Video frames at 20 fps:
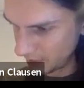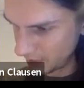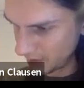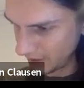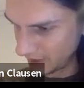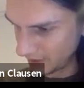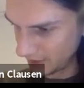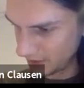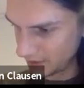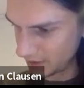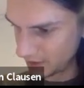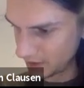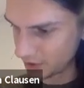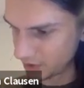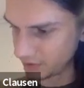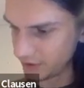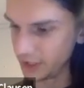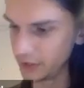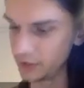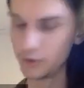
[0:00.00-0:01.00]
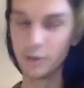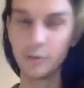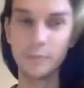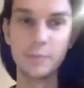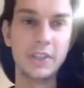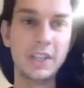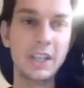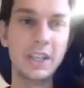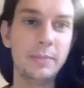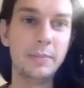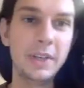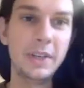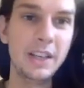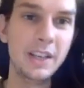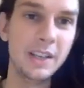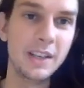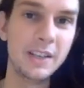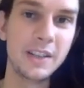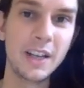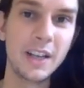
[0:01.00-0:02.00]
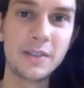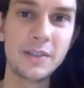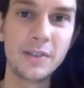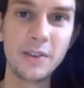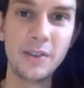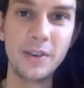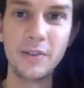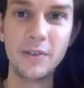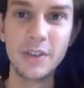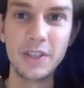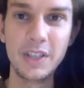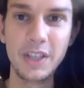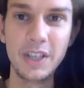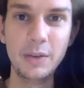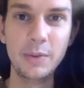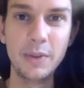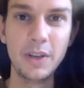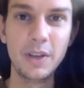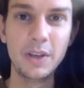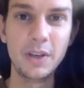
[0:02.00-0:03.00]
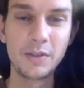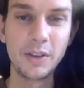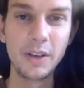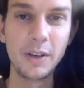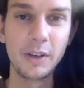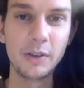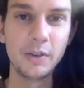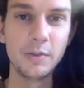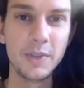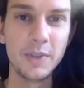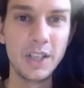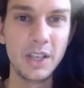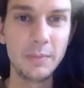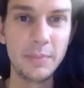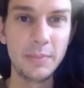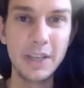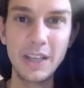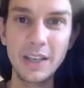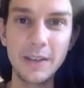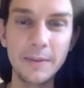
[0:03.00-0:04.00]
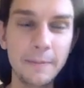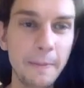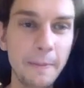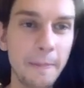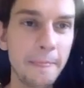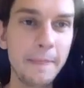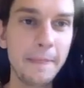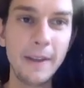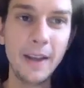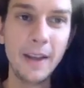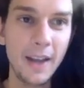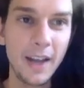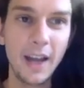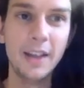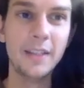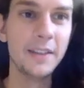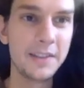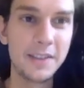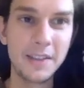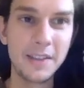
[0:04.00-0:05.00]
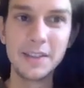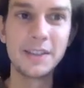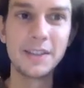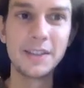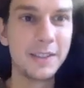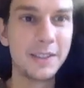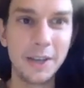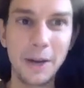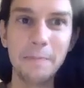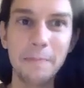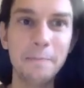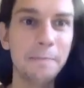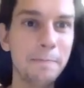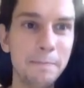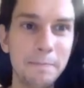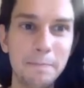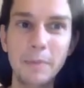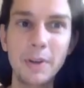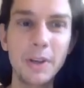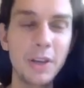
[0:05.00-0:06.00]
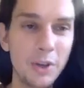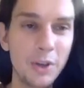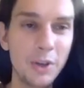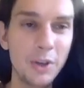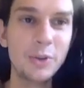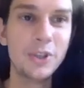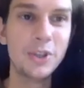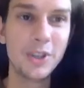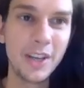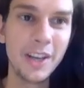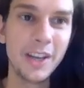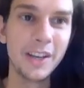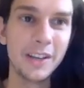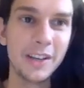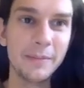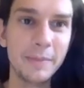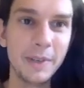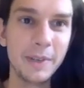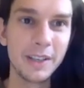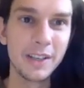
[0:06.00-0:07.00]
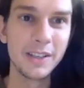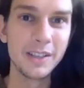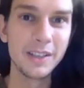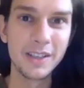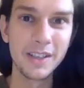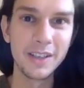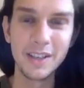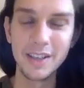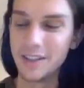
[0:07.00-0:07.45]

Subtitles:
take the discrete group ZP and tensor it over Z with the discrete group ZP, and this is some huge thing because